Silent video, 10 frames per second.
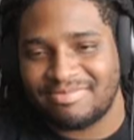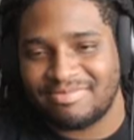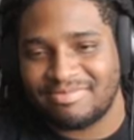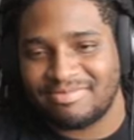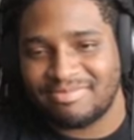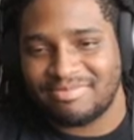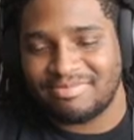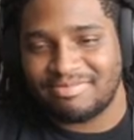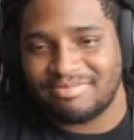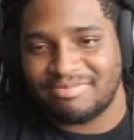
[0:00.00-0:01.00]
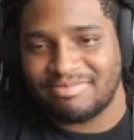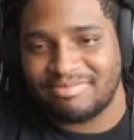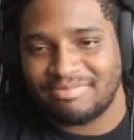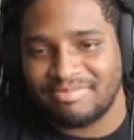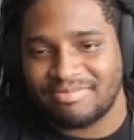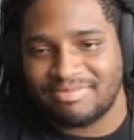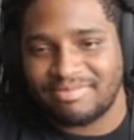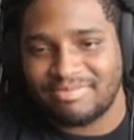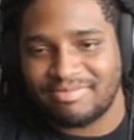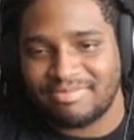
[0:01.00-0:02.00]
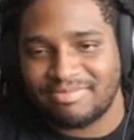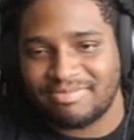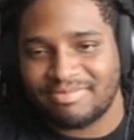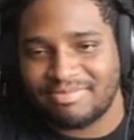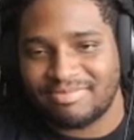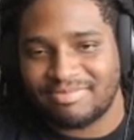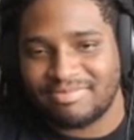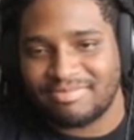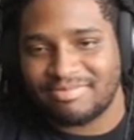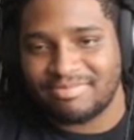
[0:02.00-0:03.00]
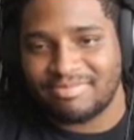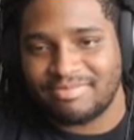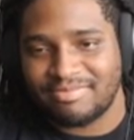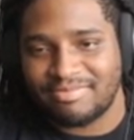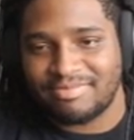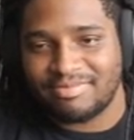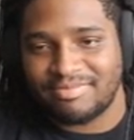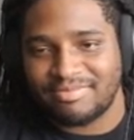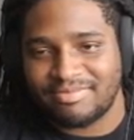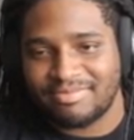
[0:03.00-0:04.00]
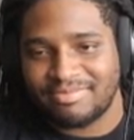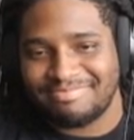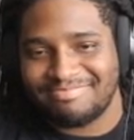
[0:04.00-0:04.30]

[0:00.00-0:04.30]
The person shown says nothing.